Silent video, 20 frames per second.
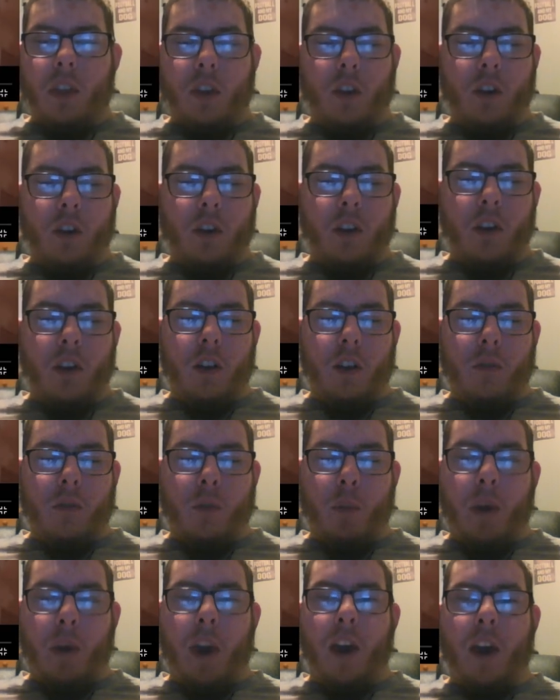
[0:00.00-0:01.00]
Already off
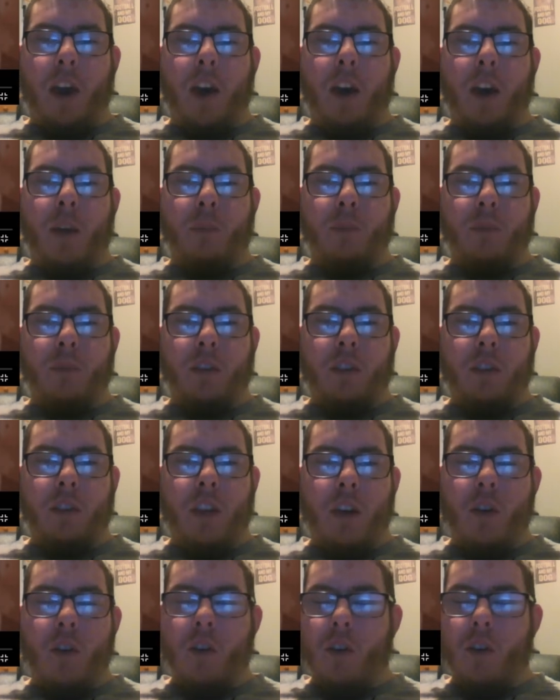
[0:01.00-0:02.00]
the bat, I
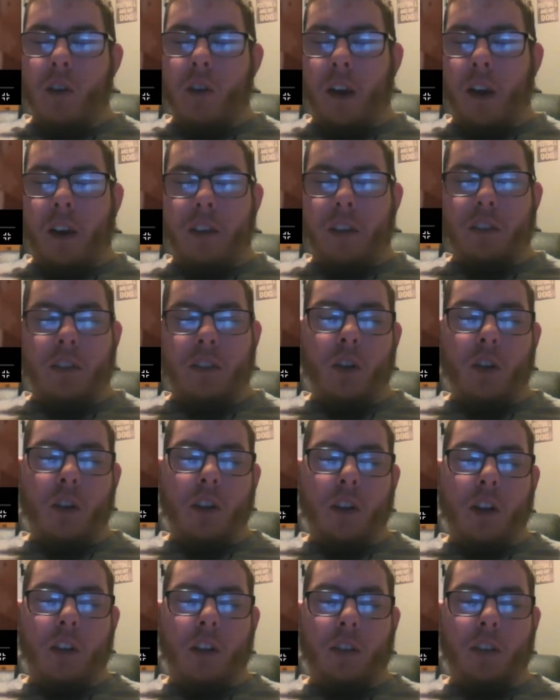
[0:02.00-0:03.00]
still
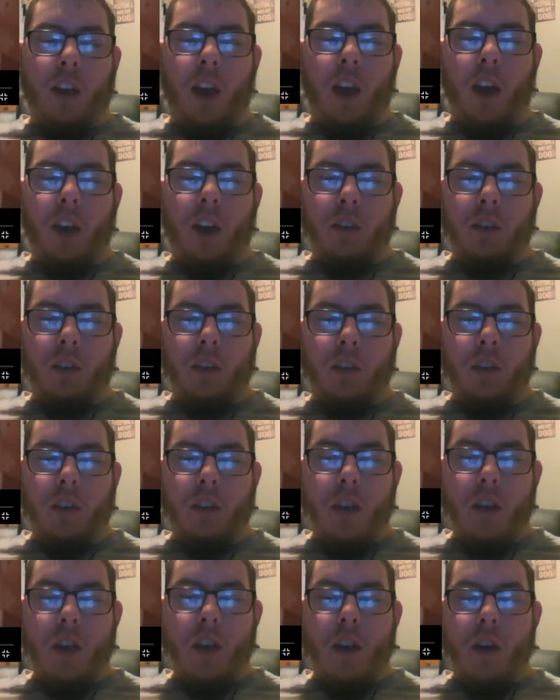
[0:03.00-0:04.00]
like Dax,
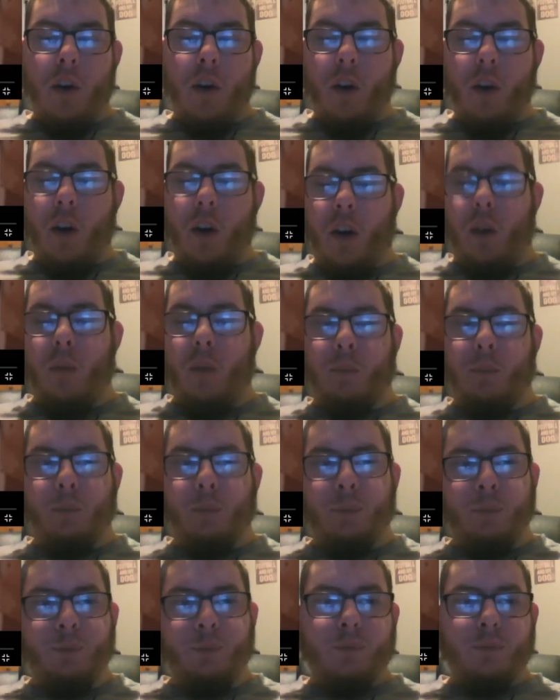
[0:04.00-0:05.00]
but
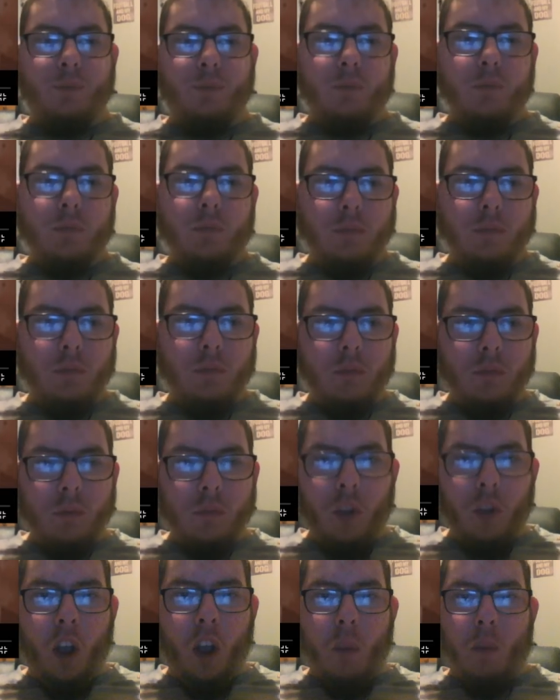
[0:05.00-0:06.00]

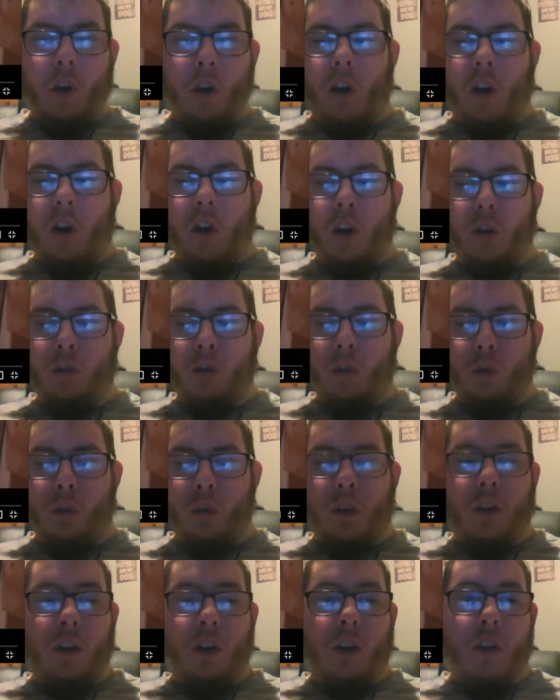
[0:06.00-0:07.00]
I also
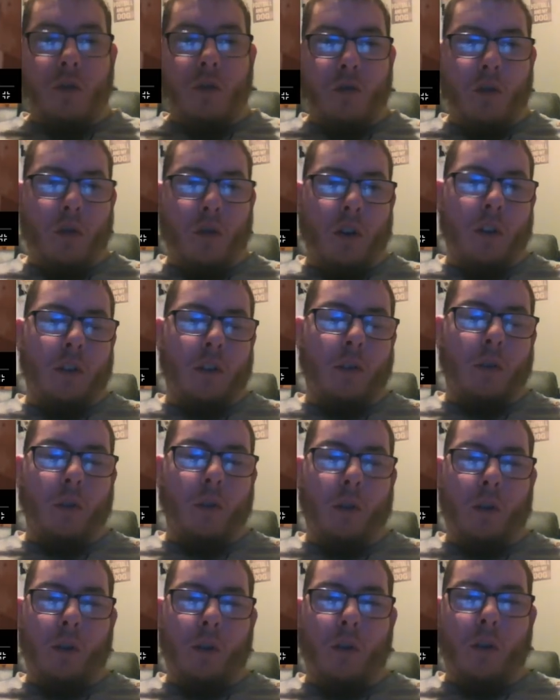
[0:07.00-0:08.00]
really enjoy
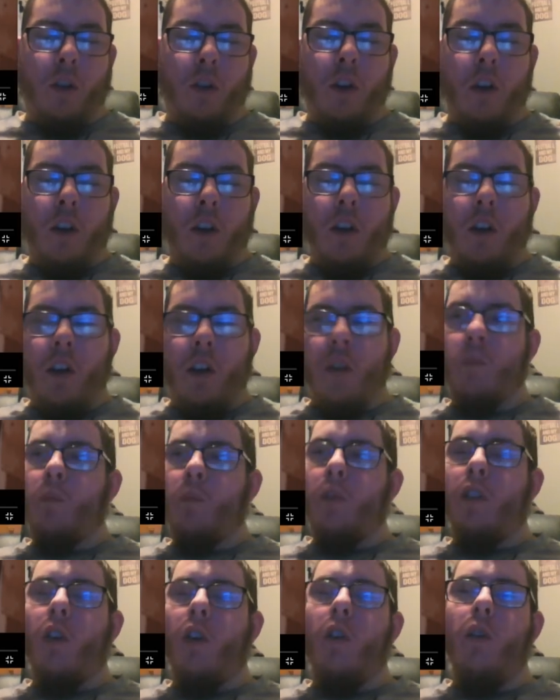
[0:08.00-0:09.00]
Scru.
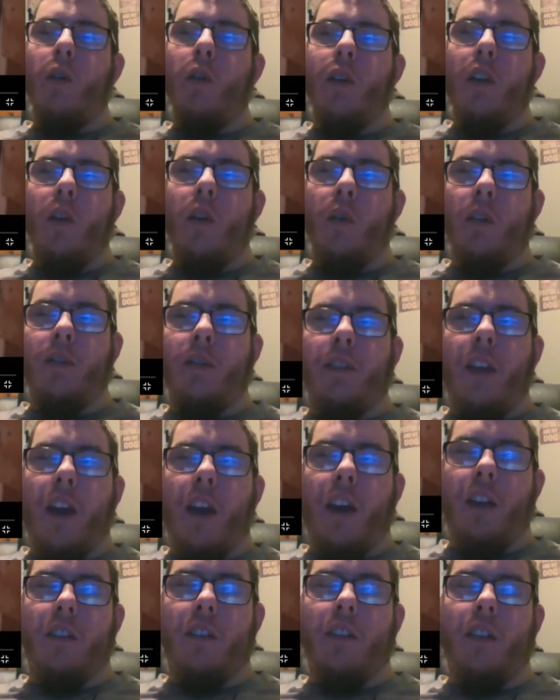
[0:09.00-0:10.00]
But the whole thing with
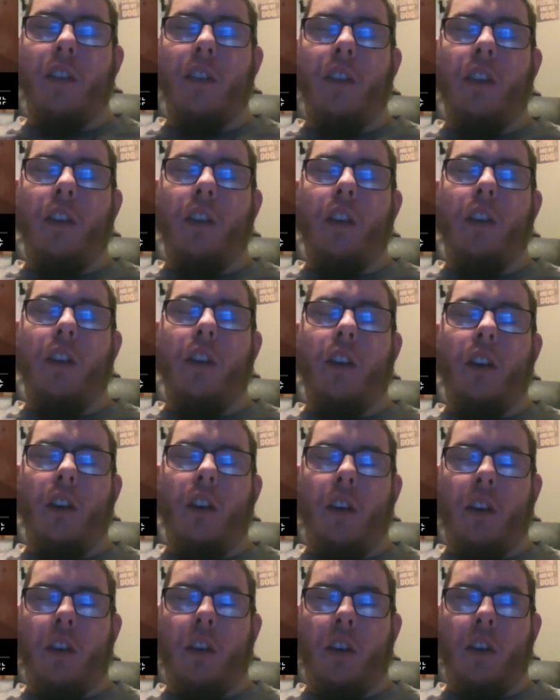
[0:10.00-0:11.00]
Dax and
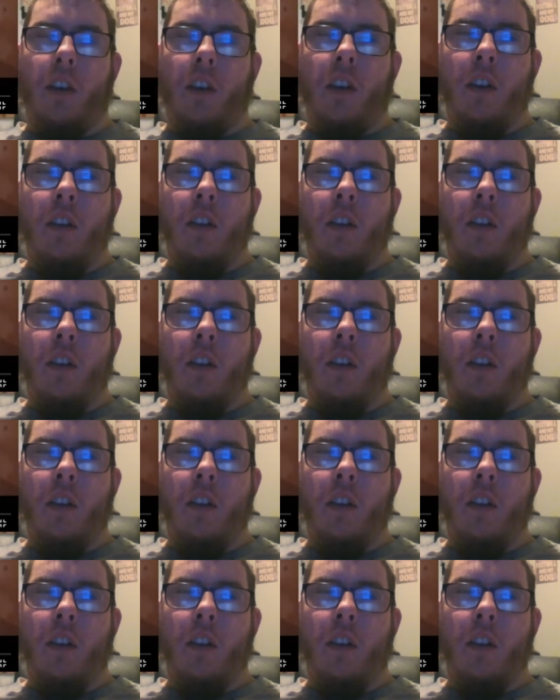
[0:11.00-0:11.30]
the